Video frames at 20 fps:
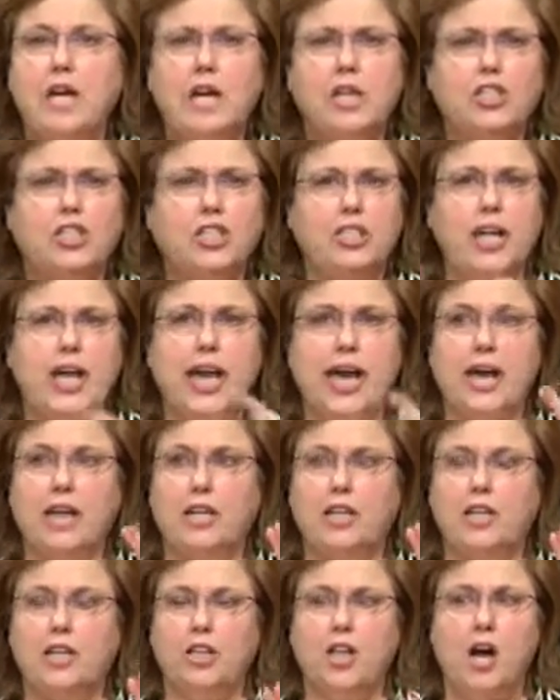She had
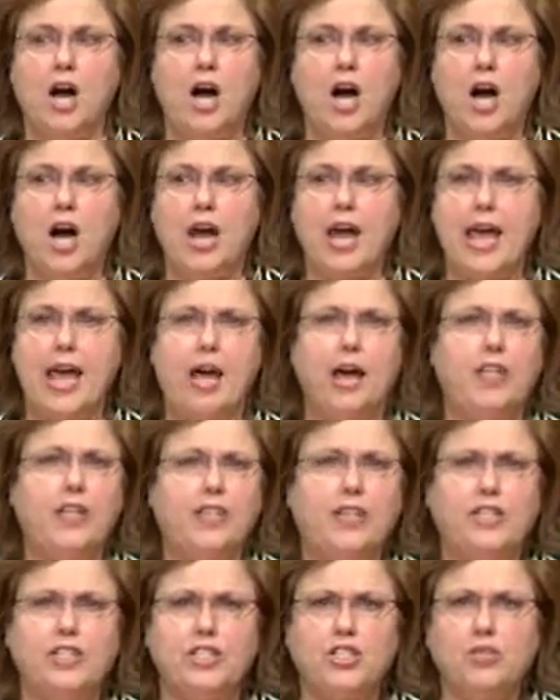a long health
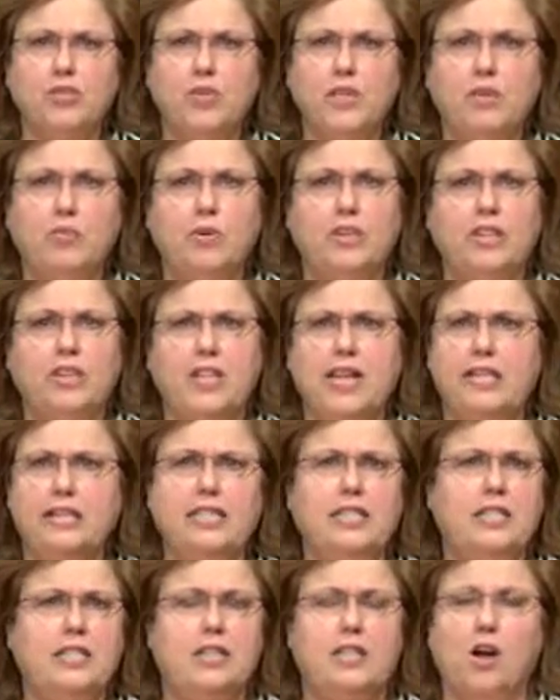history with
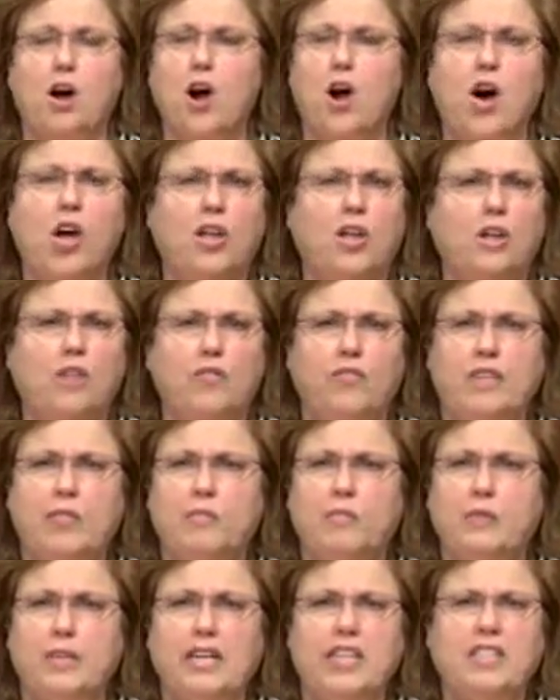yeses all over the
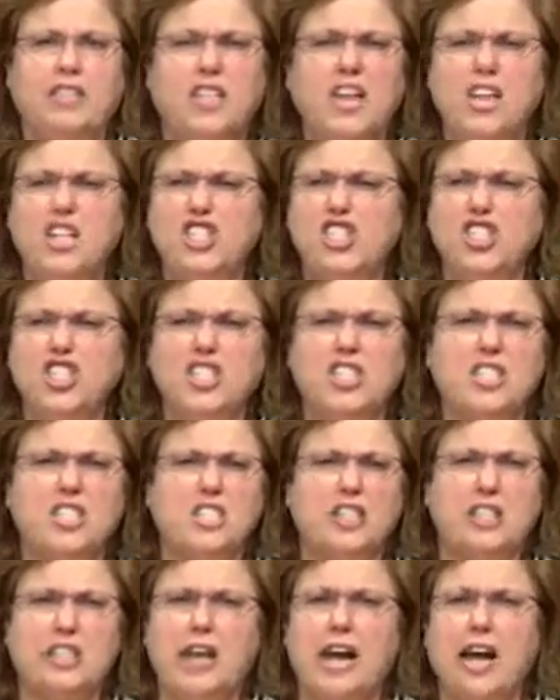place, just
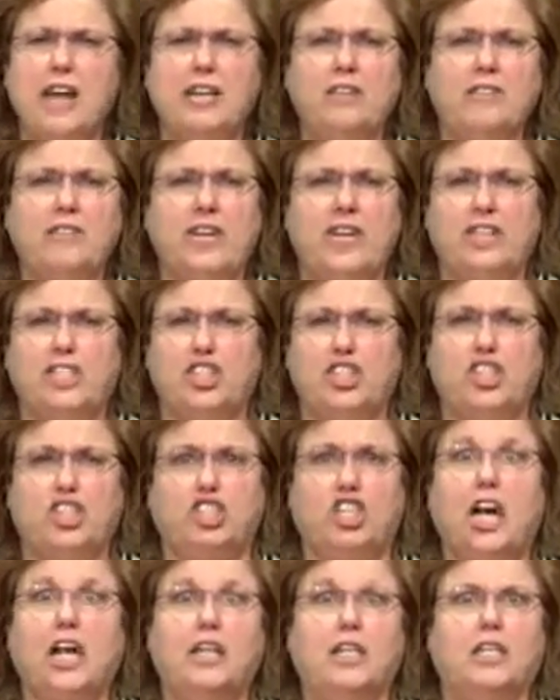kind of like
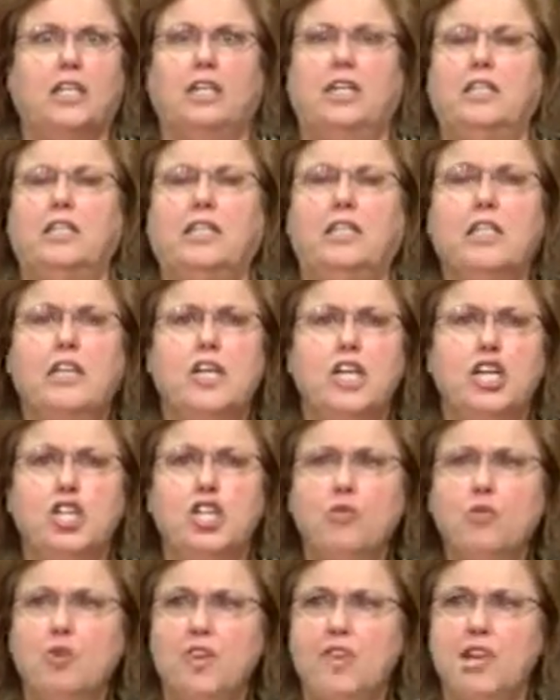shotgun.
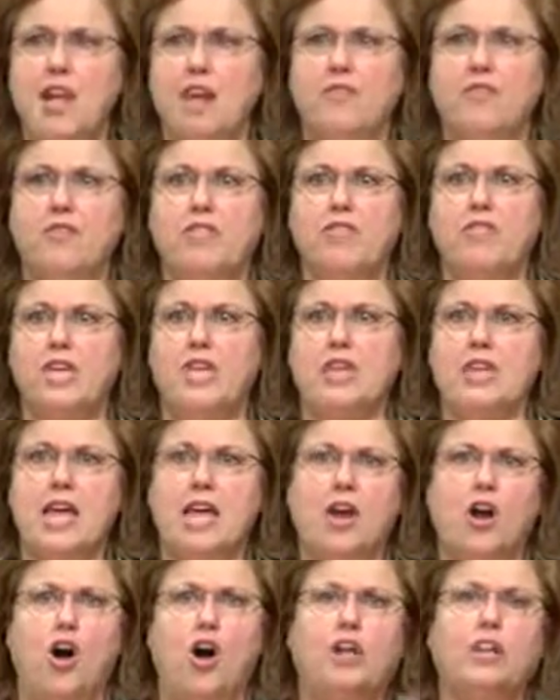You would never think
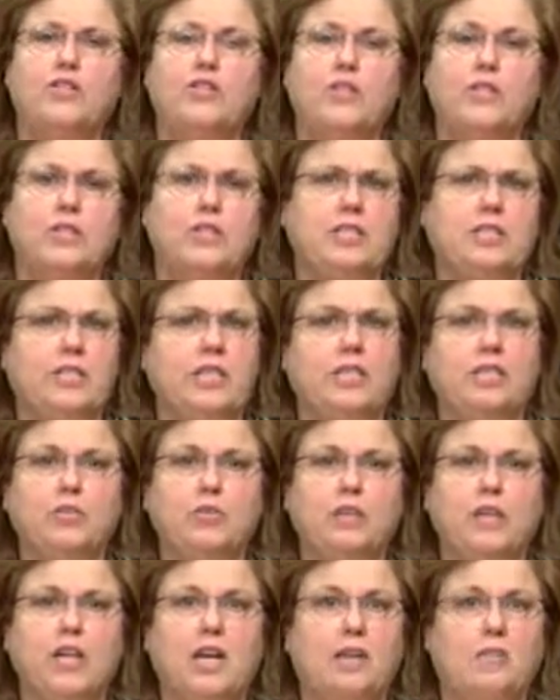that all of those things
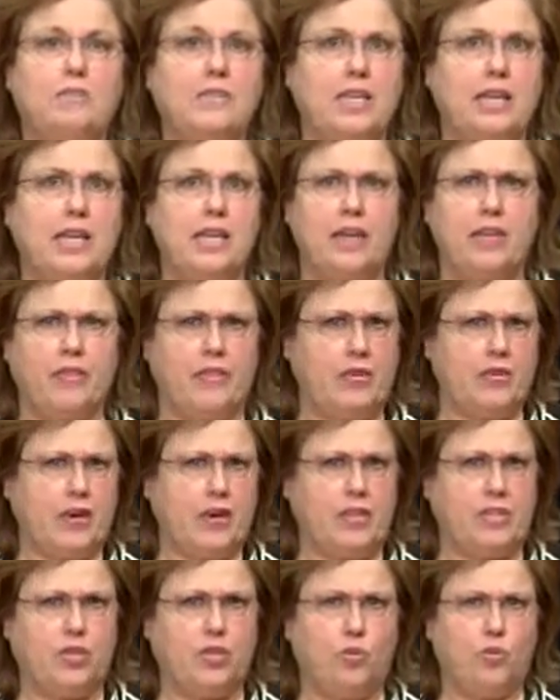would come together
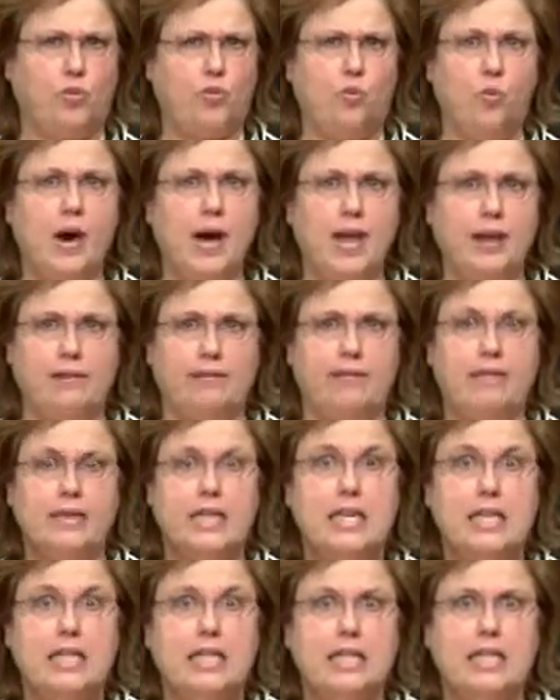into one
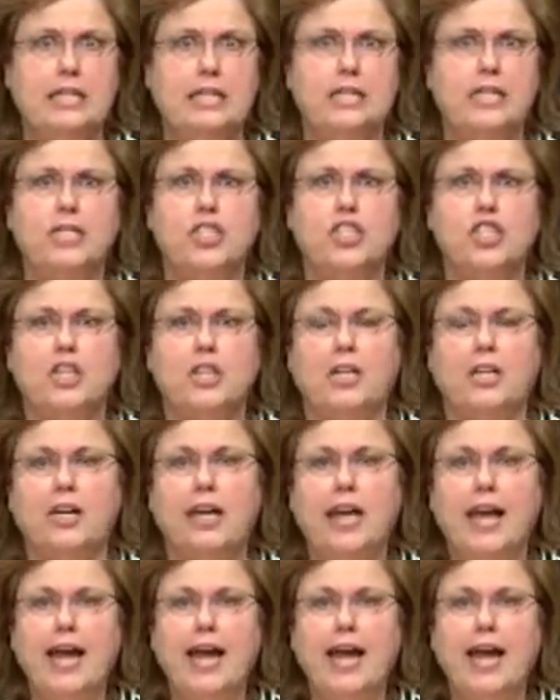condition.